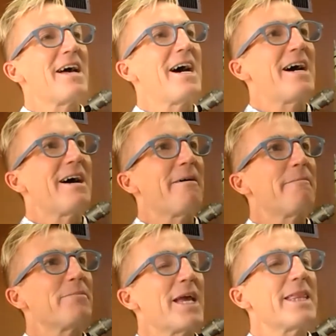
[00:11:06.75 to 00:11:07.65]

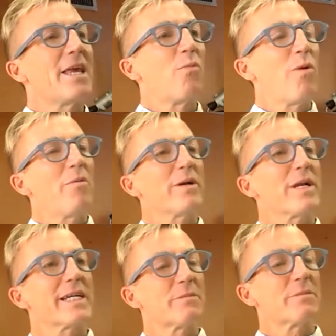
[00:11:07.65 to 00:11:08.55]
And then what would I
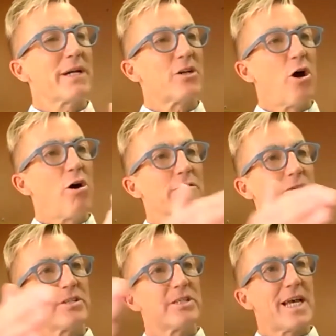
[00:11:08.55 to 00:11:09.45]
expect over
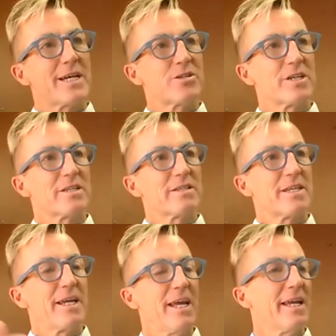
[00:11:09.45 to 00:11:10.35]
sessions?
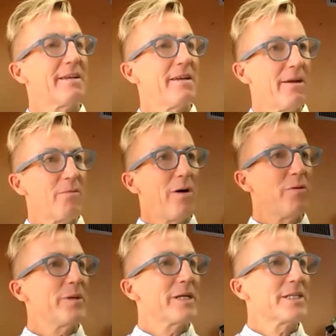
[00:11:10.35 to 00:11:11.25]
And what
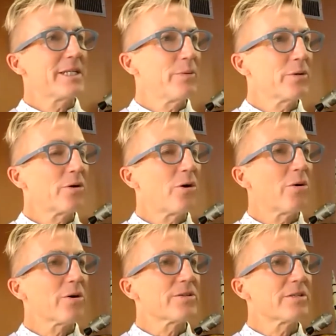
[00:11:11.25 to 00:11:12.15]
would be a typical
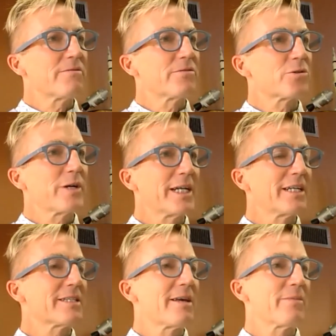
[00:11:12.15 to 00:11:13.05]
course of treating
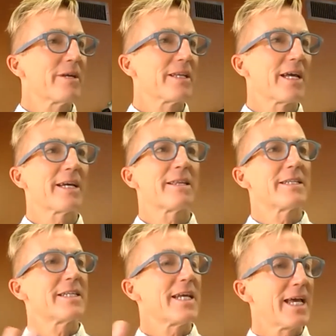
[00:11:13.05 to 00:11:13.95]
something like,
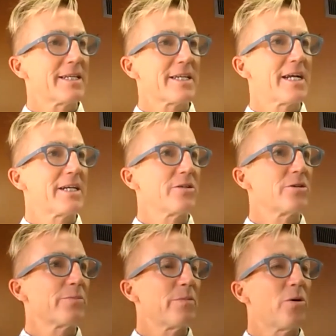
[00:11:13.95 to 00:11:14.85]
let's say, anxiety
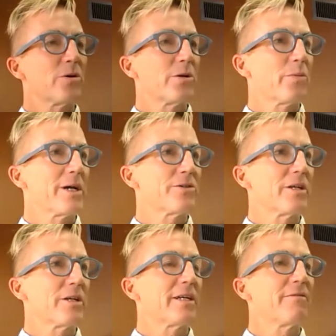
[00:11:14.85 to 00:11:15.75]
or
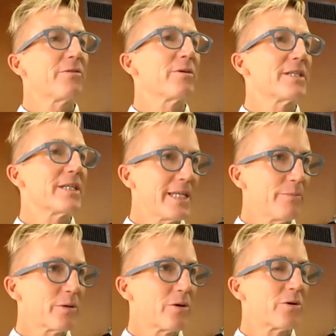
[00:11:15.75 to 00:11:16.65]
depression, if there is a
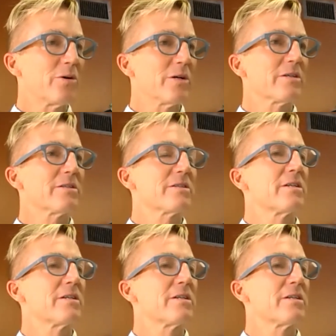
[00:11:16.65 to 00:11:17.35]
typical course?